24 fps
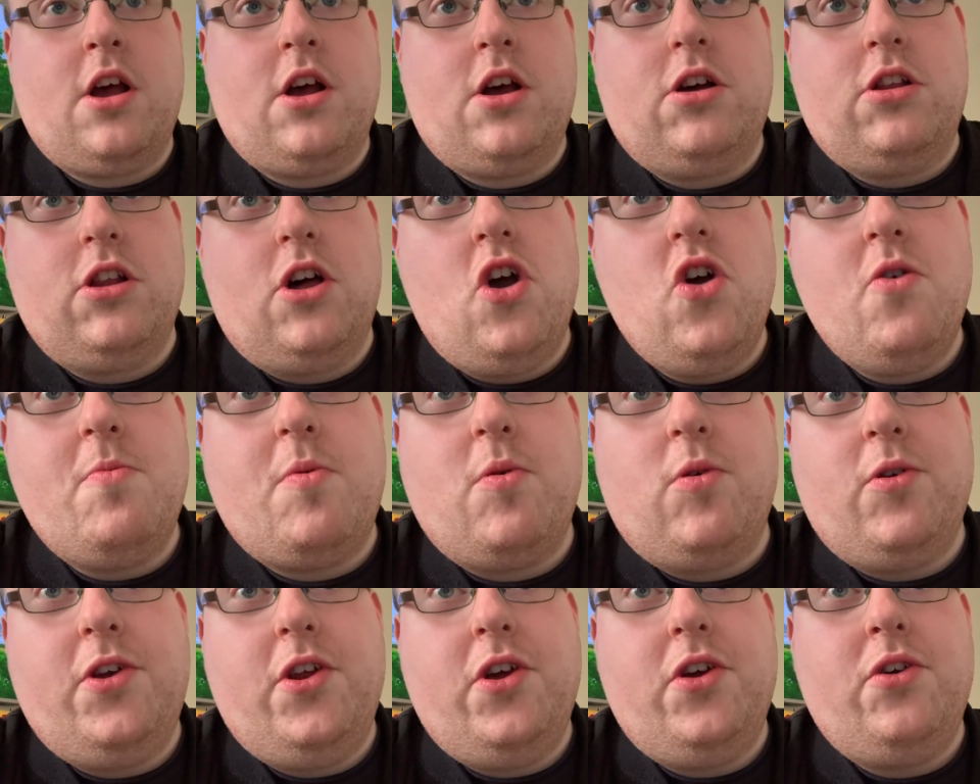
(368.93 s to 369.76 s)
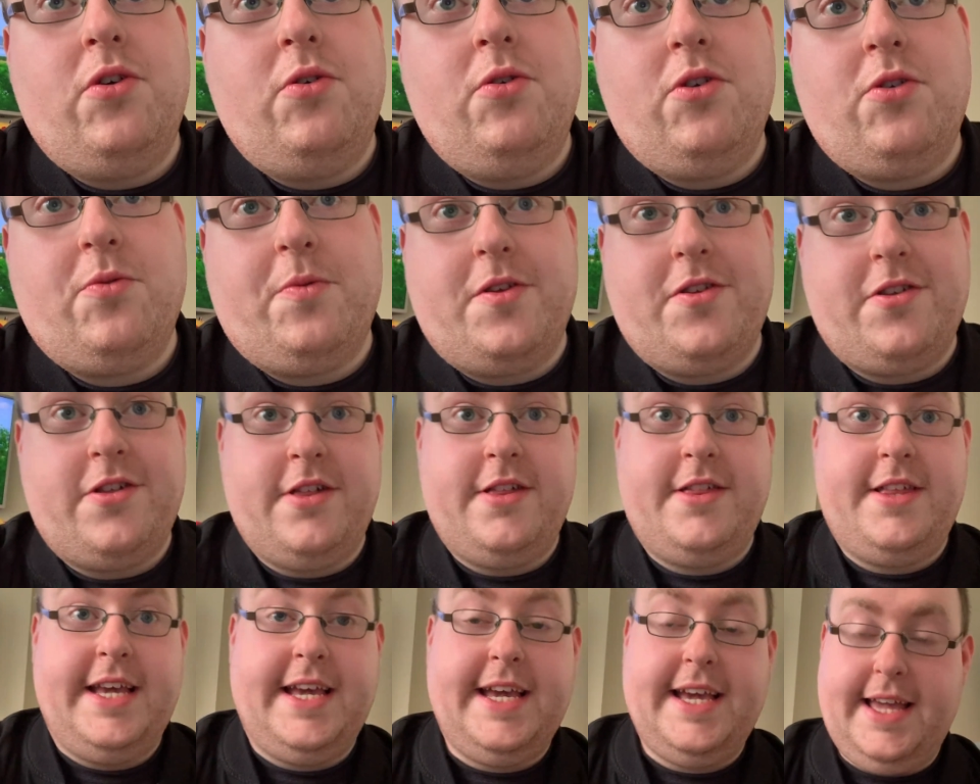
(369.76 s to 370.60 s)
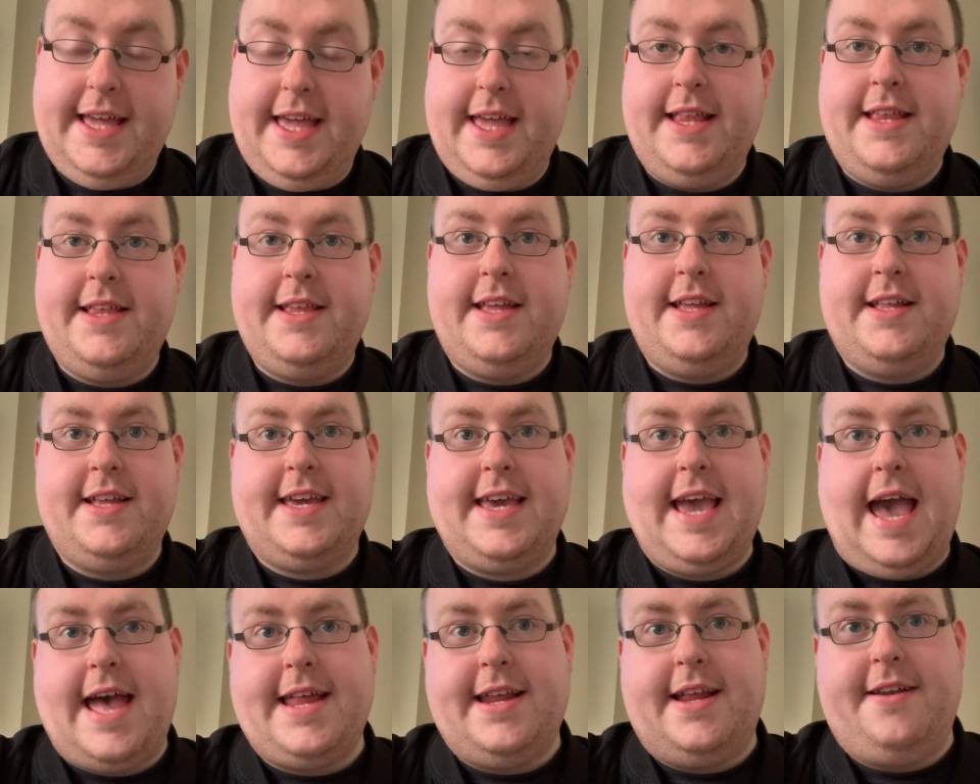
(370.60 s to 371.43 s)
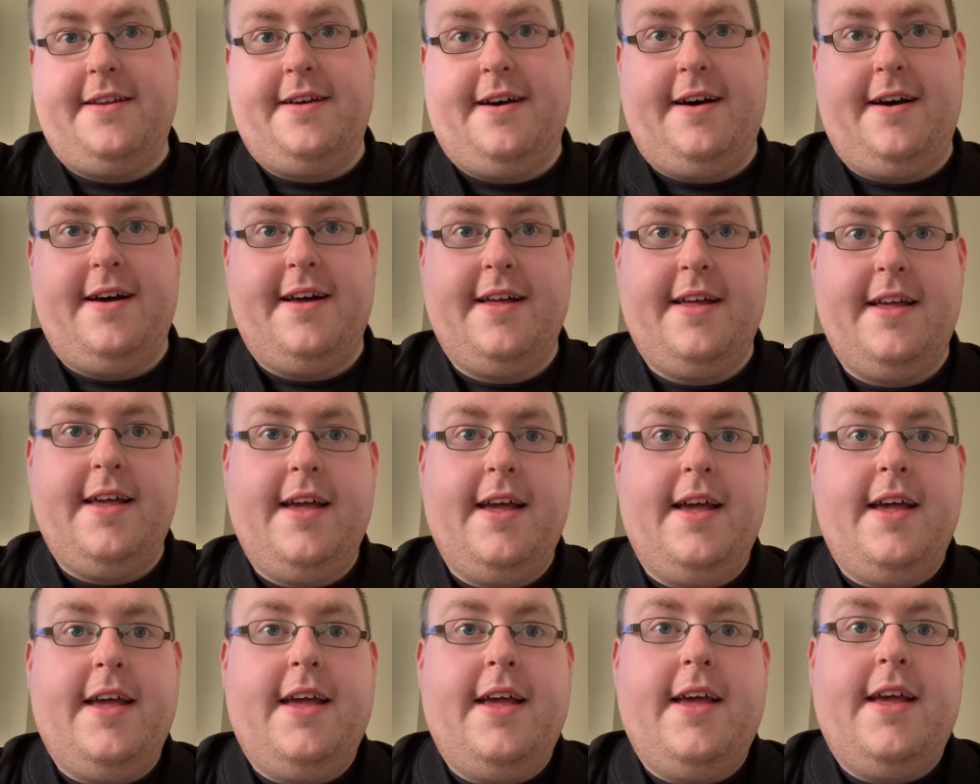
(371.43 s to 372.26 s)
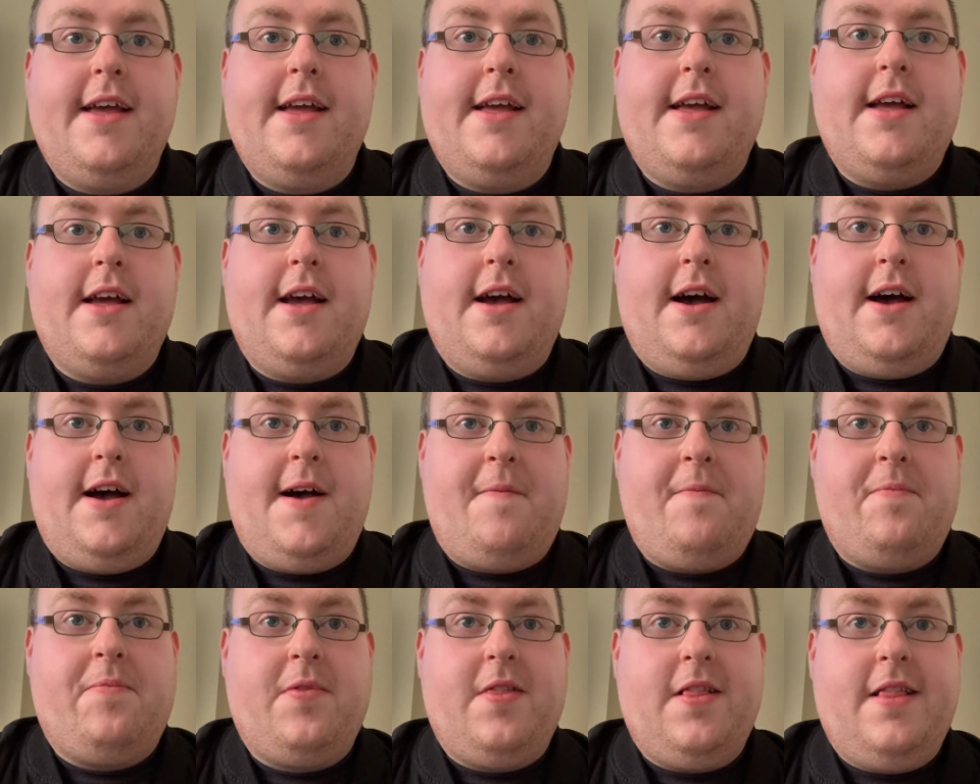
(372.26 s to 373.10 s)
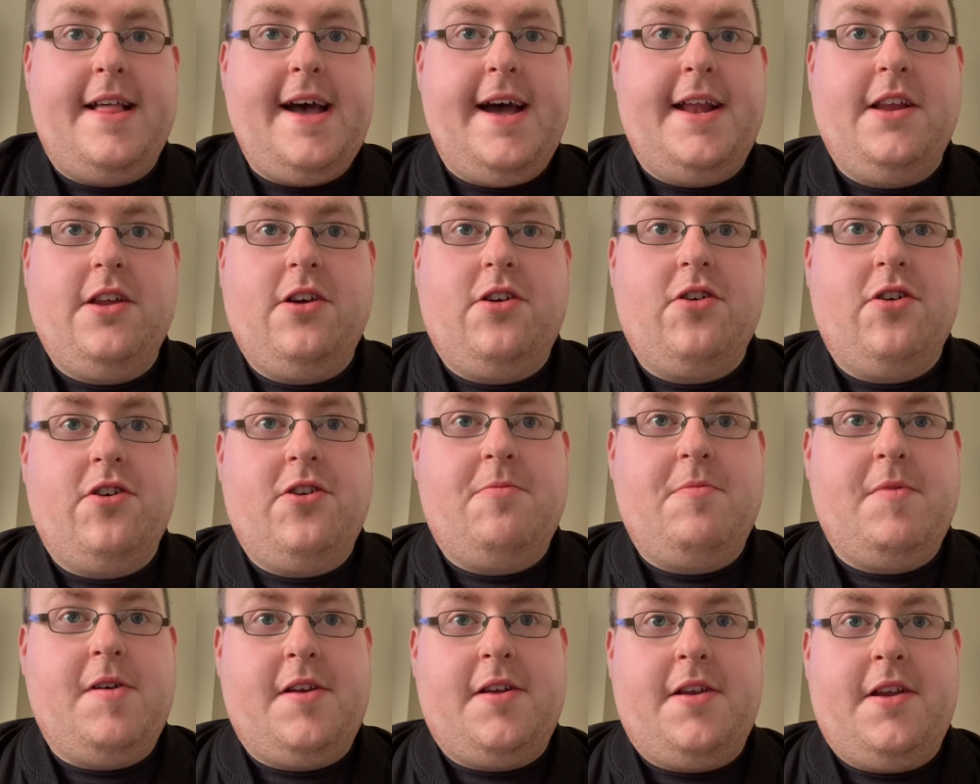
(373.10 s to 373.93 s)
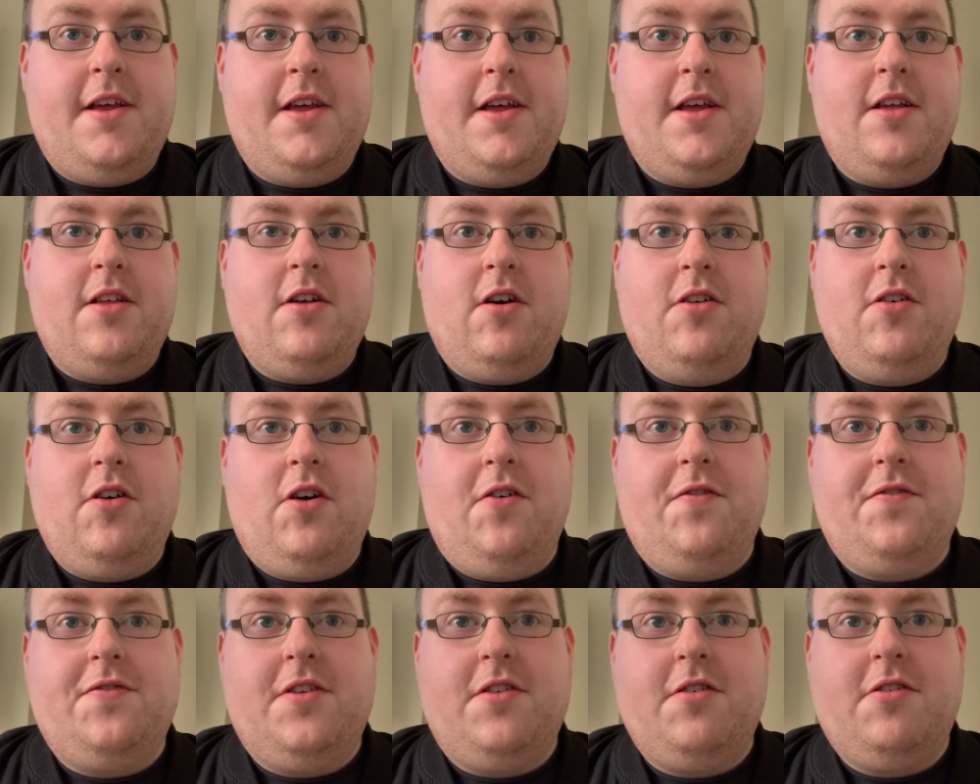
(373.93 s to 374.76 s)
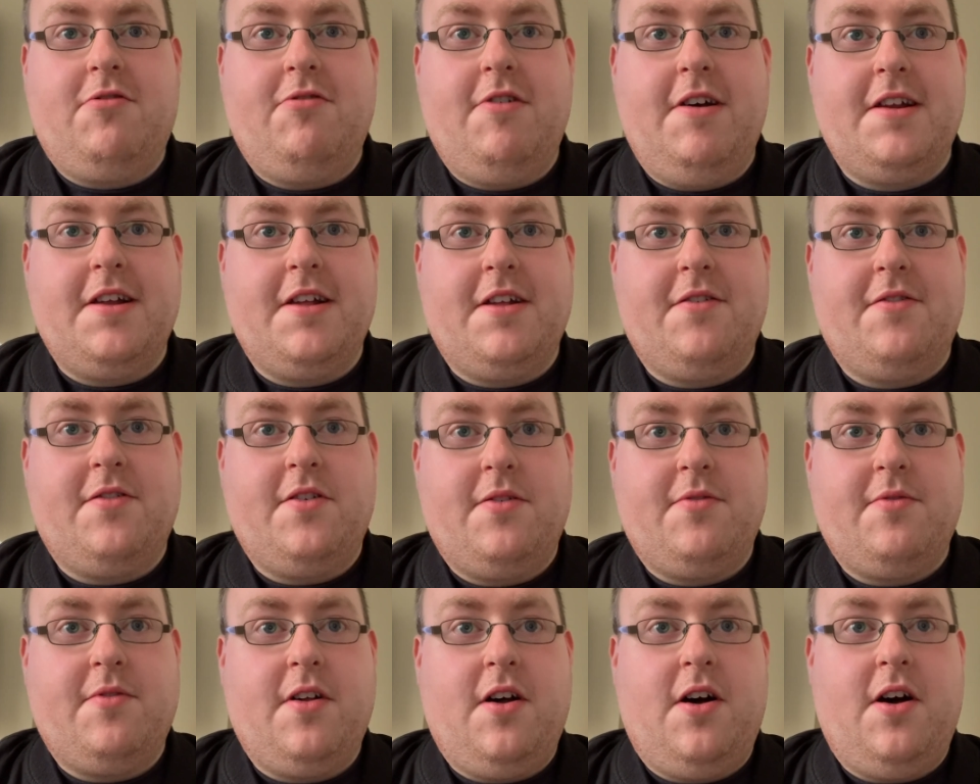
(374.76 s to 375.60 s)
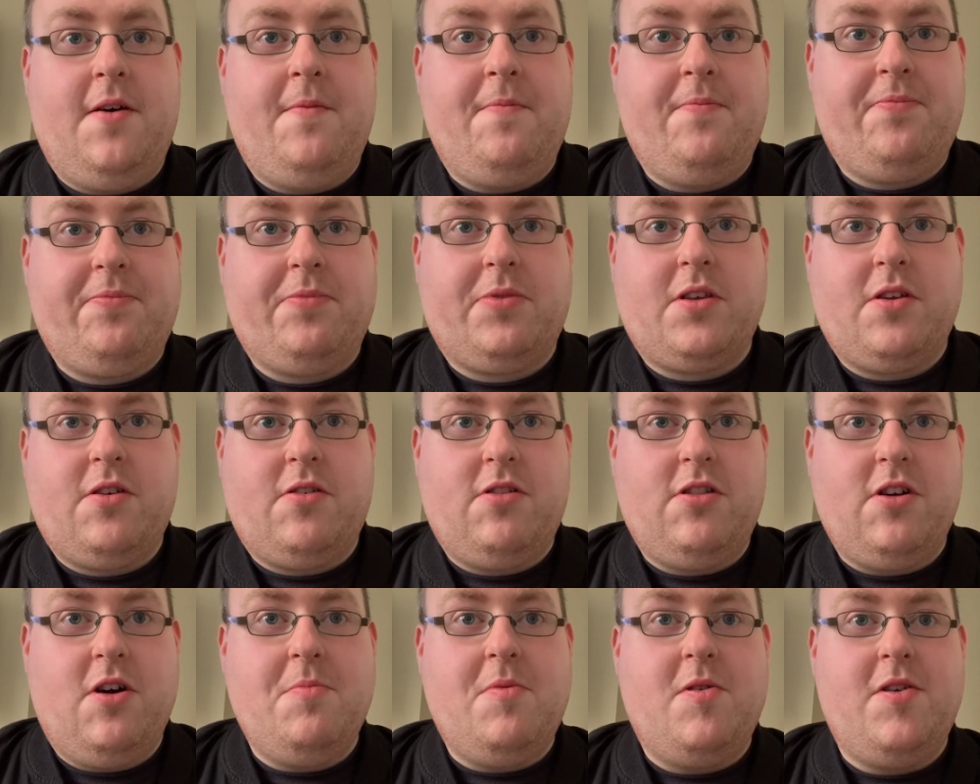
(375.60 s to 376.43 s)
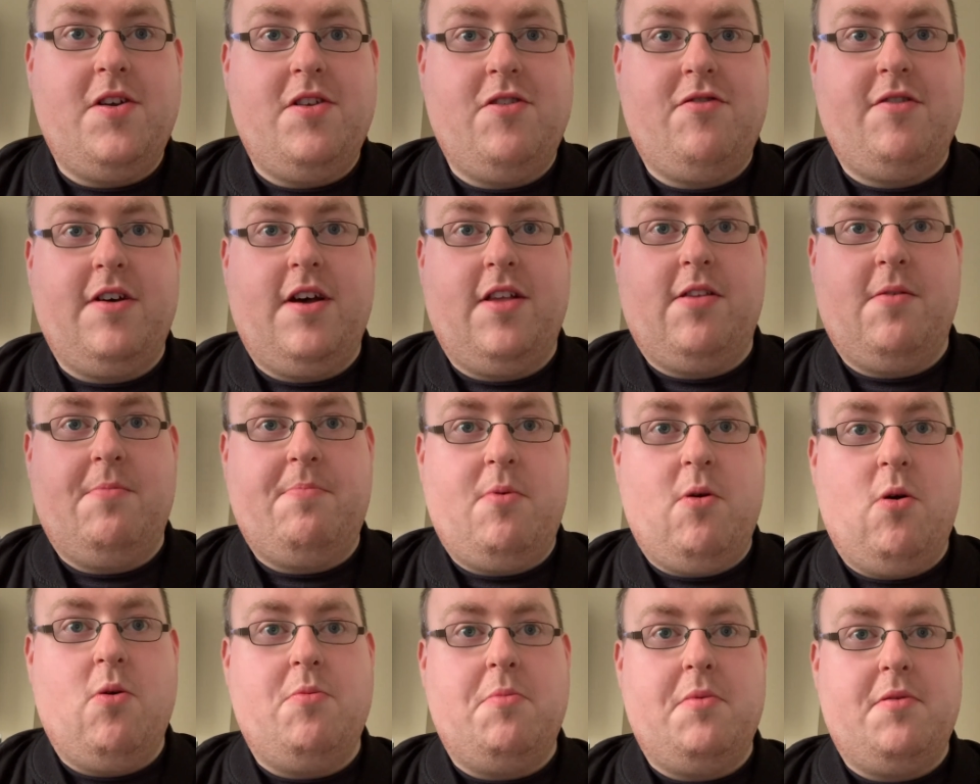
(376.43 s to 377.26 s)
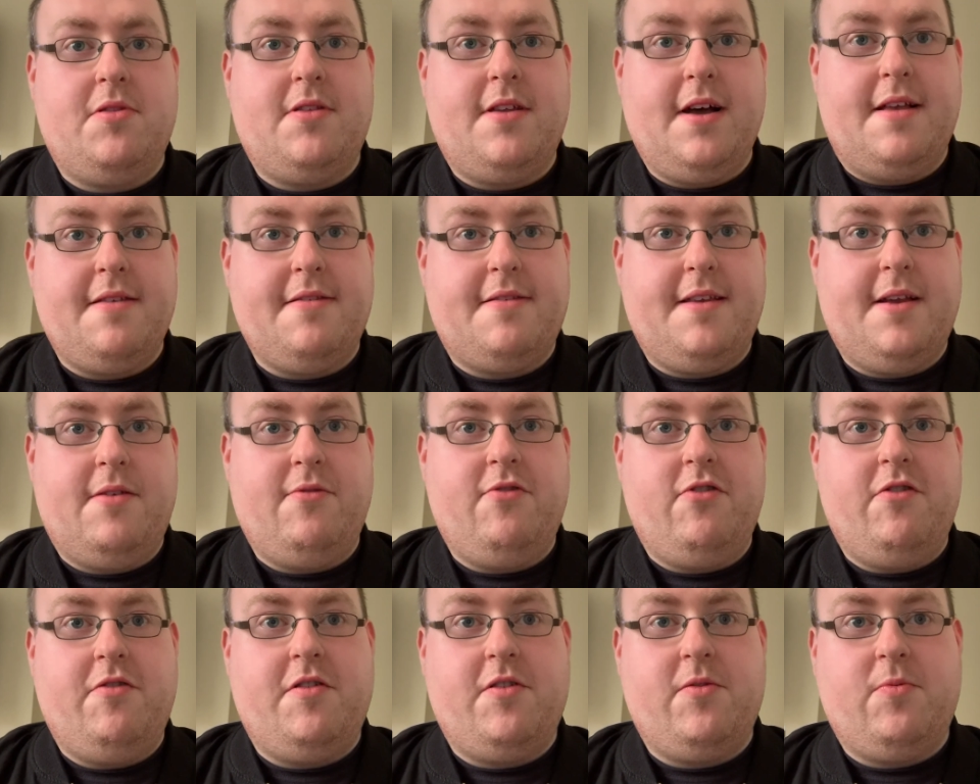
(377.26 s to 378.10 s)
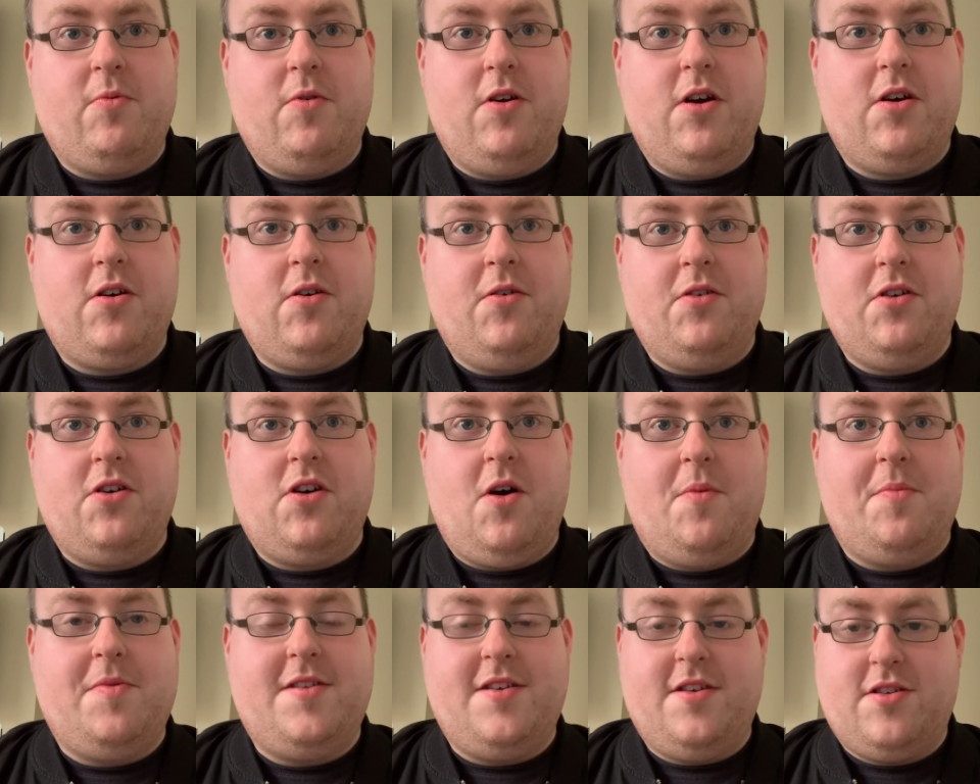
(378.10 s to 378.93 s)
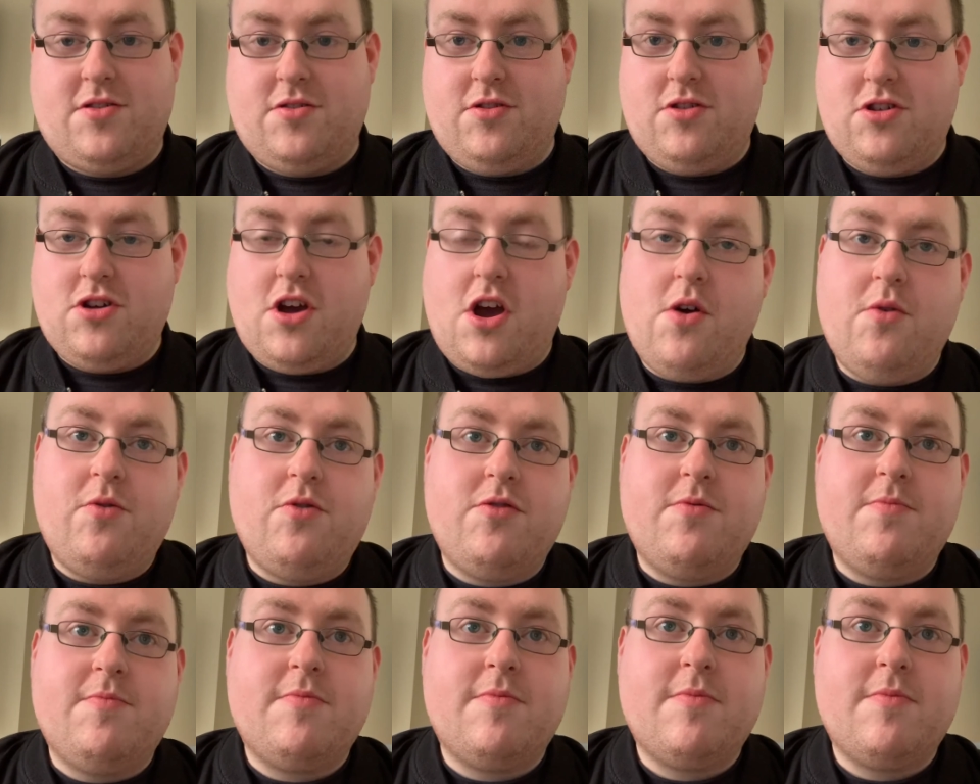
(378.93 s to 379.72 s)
Global News, which is in Canada, Len Goodman was often credited with global interest of ballroom dancing through his work on competition shows.